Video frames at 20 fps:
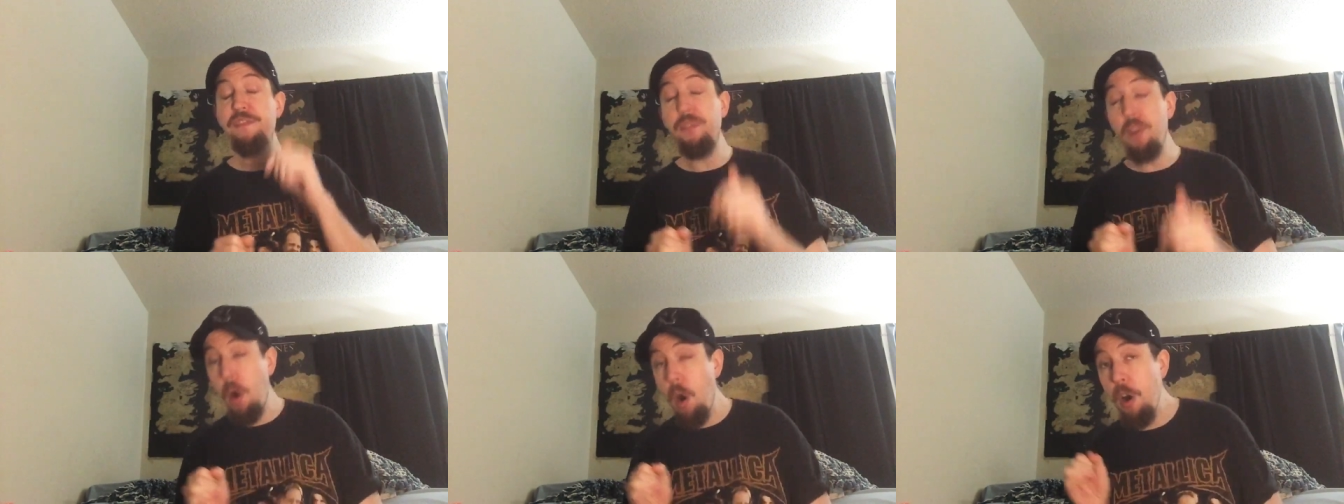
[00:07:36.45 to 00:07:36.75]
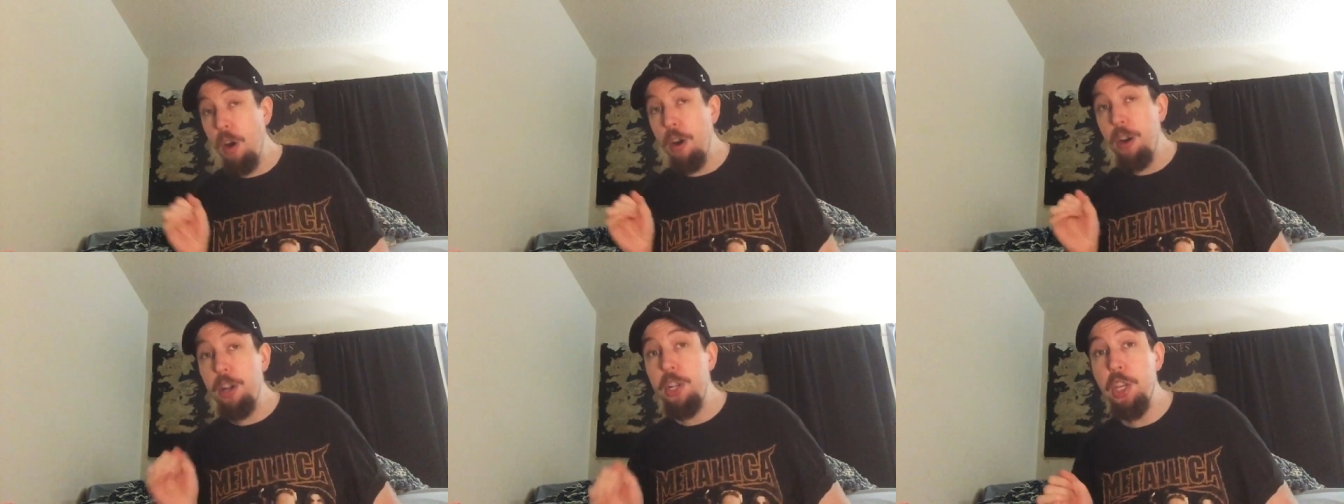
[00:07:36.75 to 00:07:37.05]

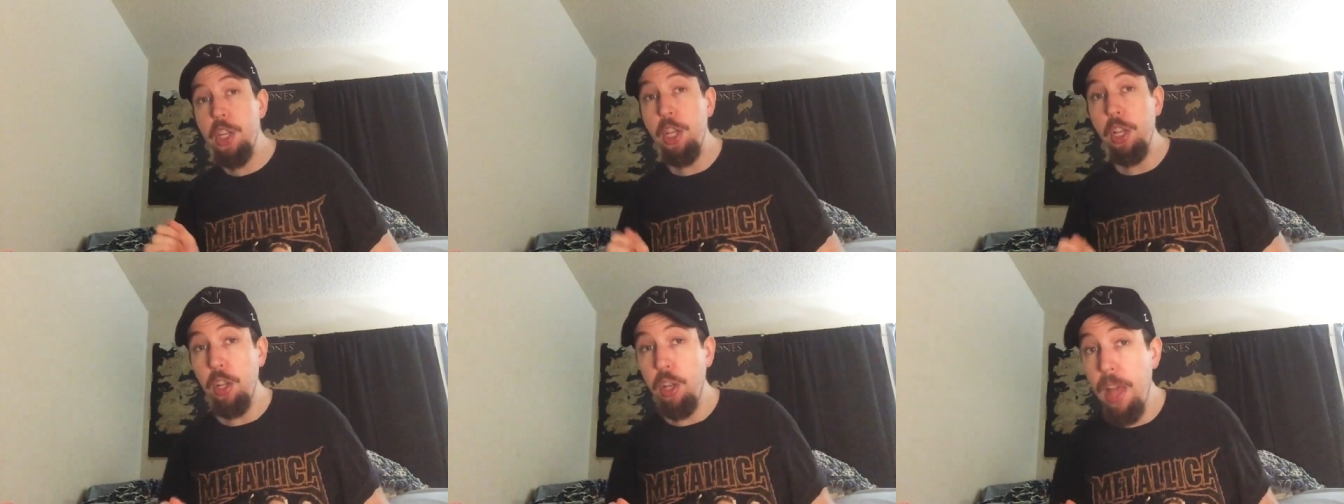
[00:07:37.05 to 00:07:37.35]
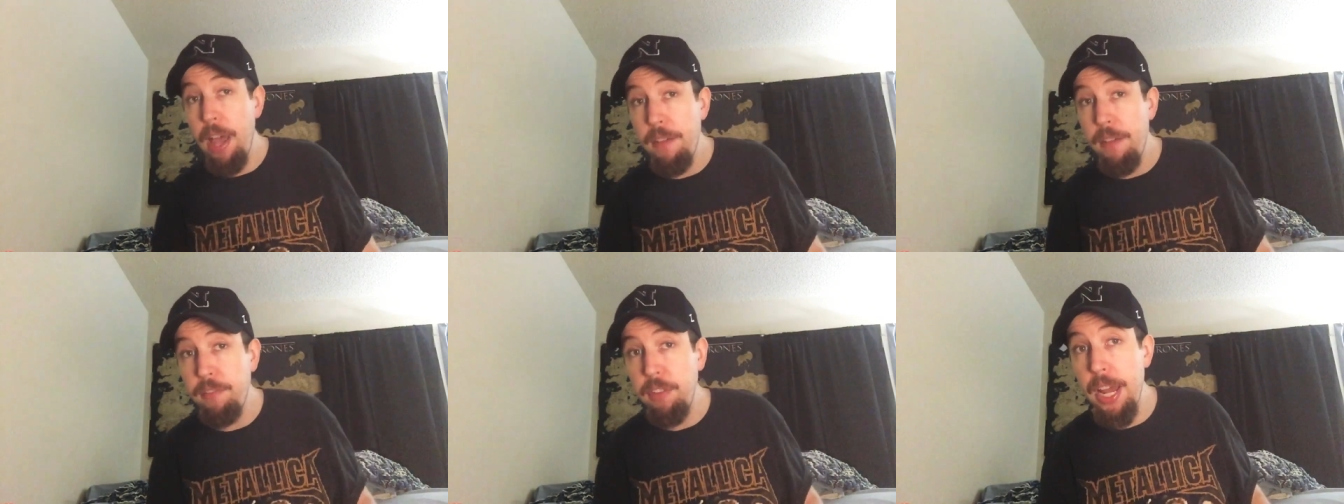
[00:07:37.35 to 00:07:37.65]
far to the
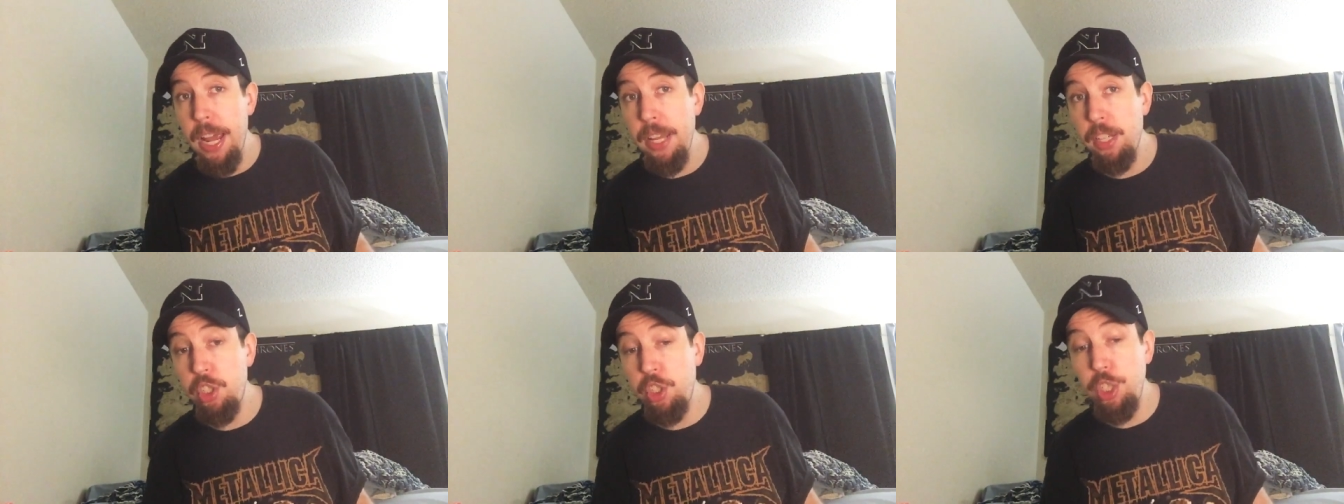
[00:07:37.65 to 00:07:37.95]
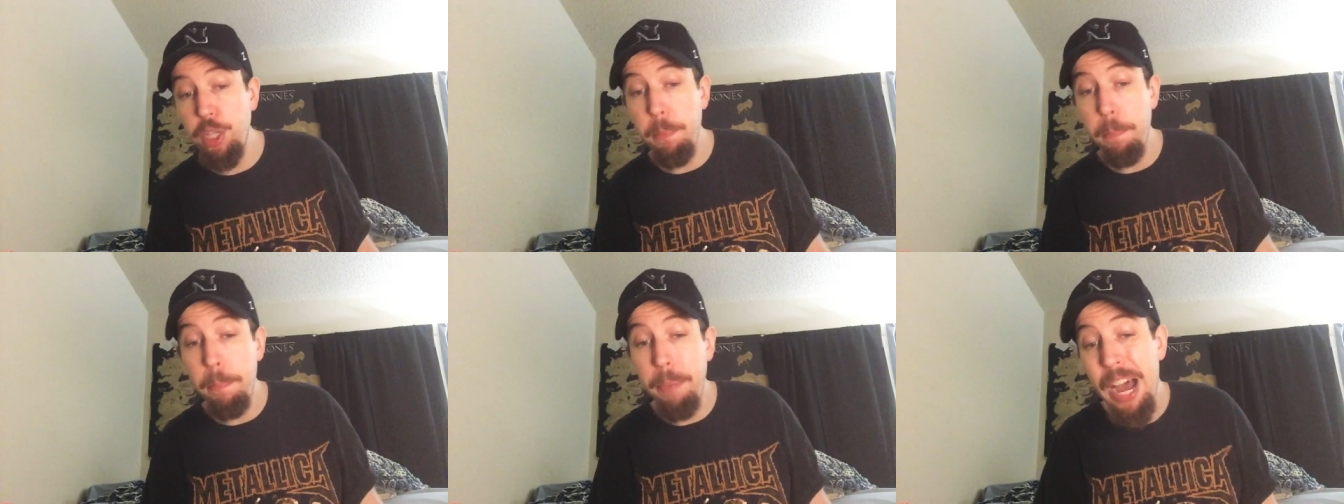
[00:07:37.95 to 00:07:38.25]
left as
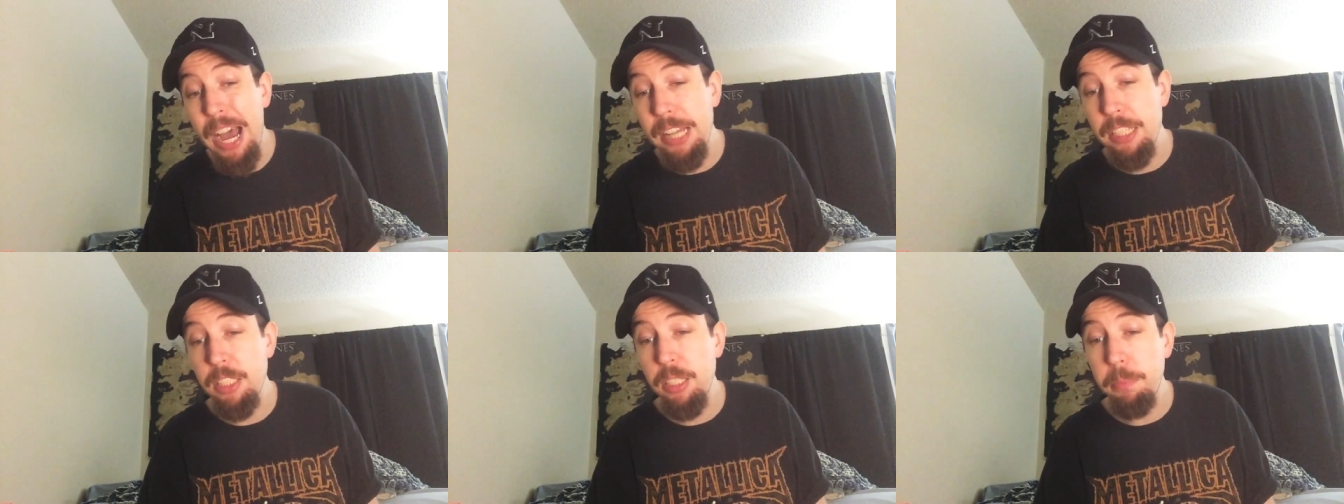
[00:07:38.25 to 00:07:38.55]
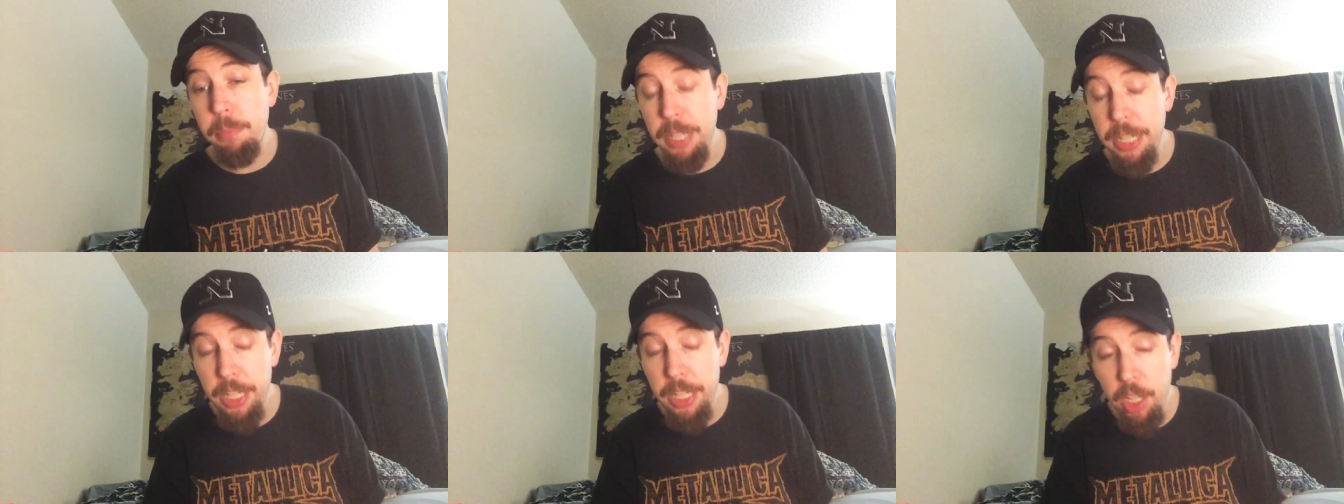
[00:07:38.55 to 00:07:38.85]
she
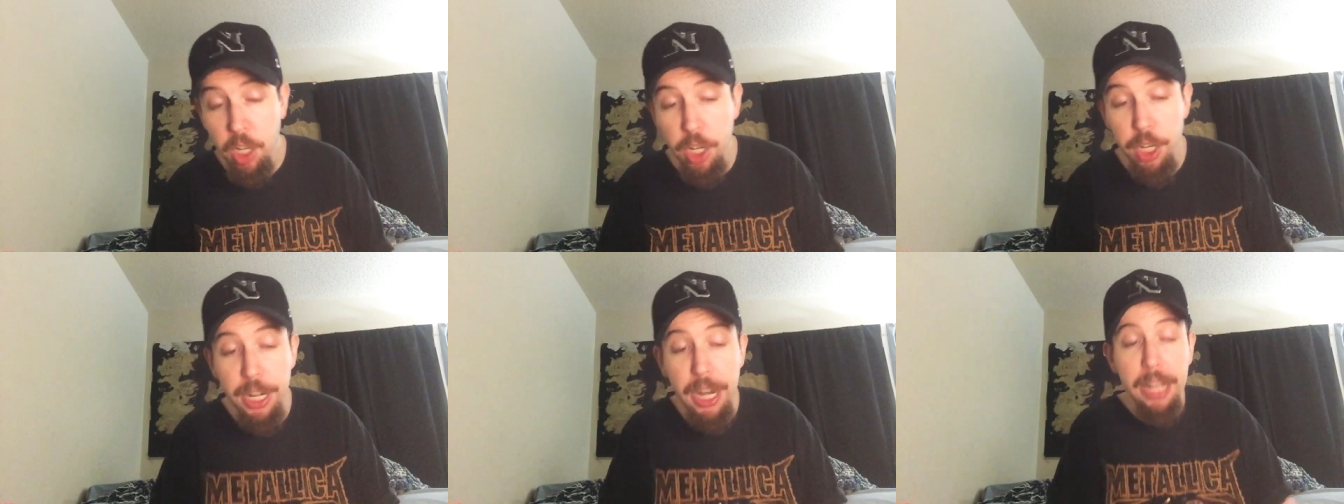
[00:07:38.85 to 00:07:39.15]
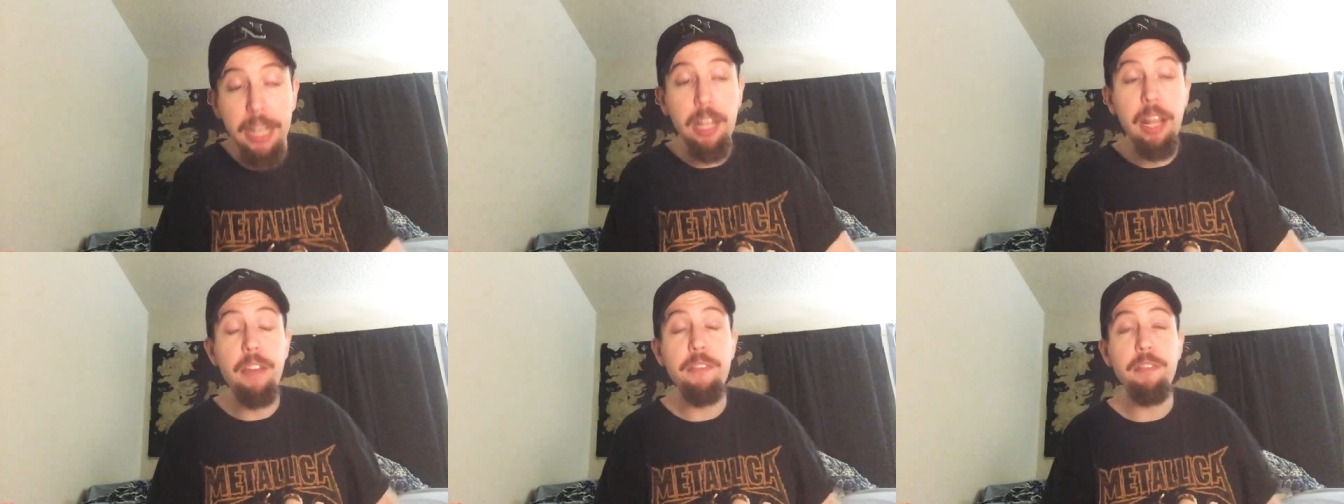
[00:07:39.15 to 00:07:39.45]
possibly could
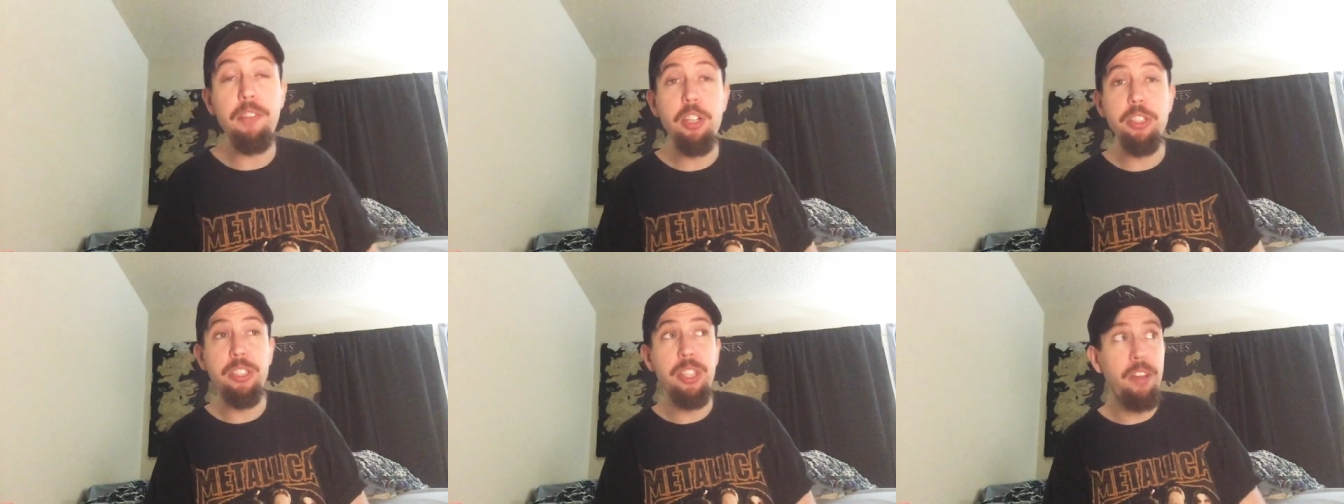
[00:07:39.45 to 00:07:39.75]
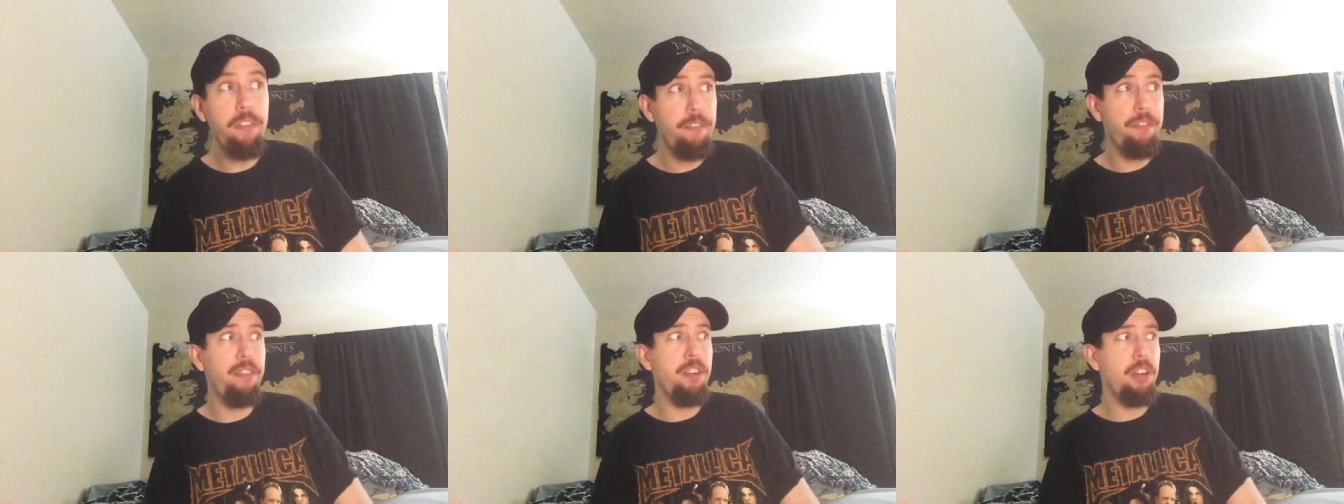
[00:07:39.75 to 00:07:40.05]
and left
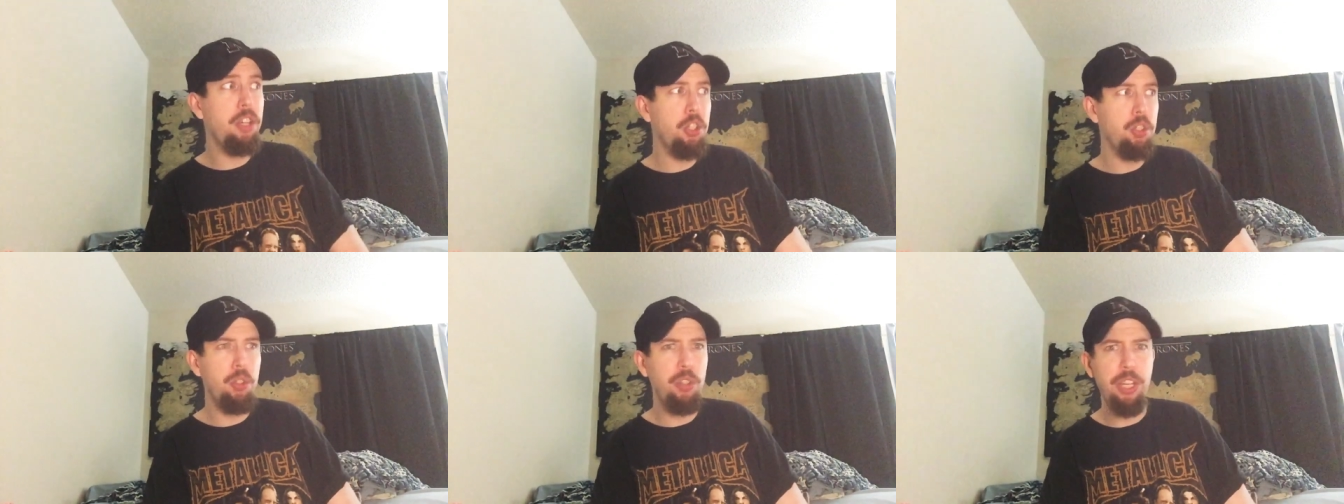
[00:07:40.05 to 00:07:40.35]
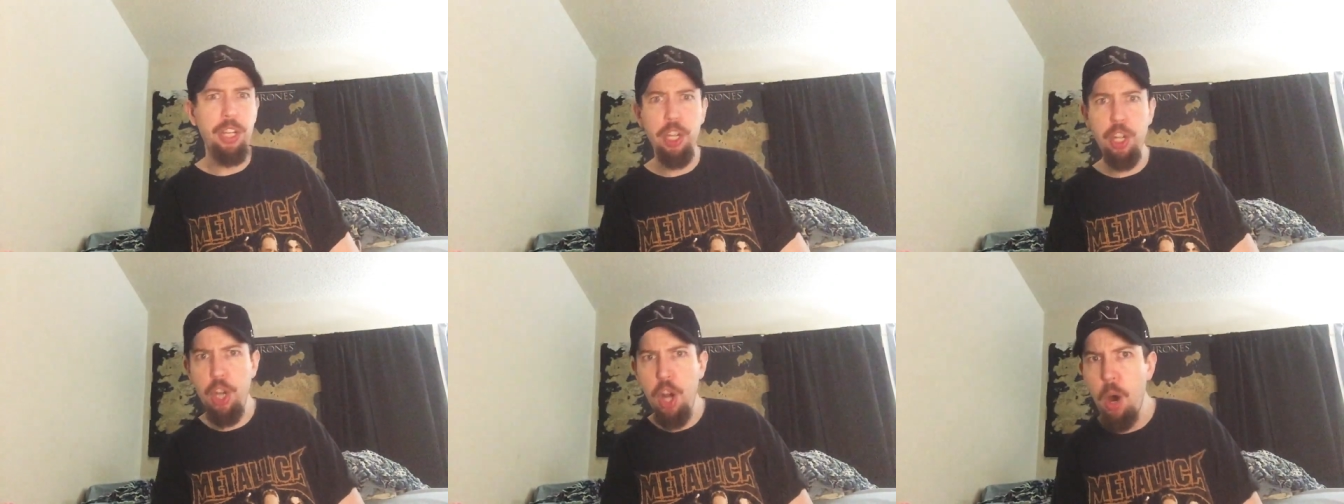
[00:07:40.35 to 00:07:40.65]
herself
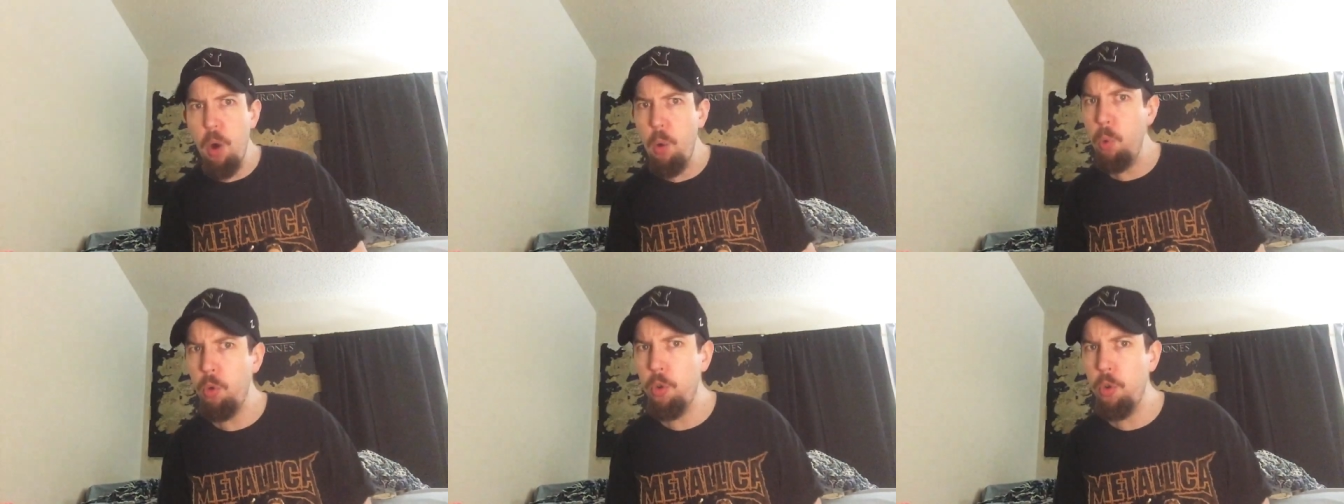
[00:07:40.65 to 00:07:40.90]
virtually no